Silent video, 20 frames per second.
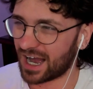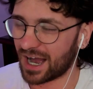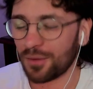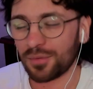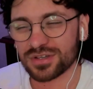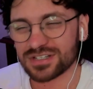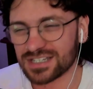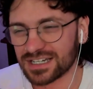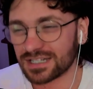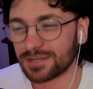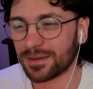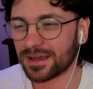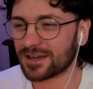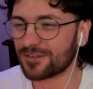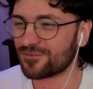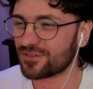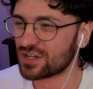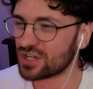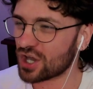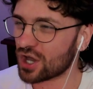I was going to make
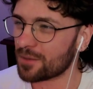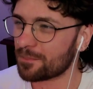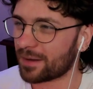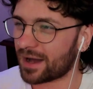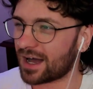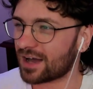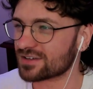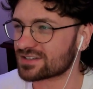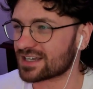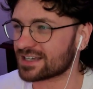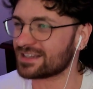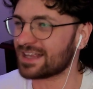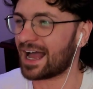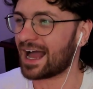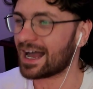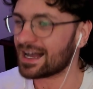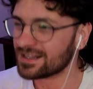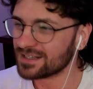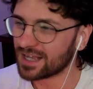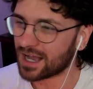a video, but I was like,
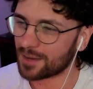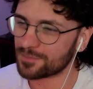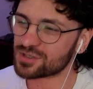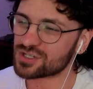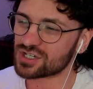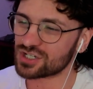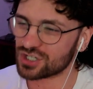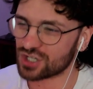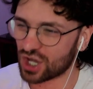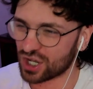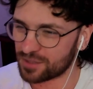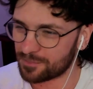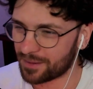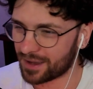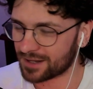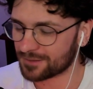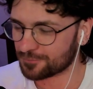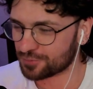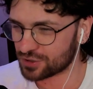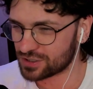nah, I'm just going to go to
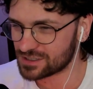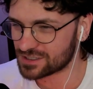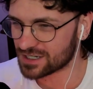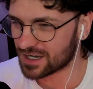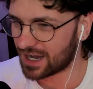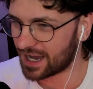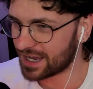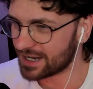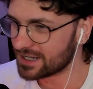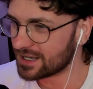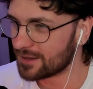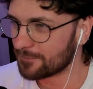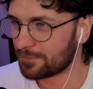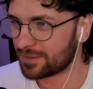bed. I'm pretty tired.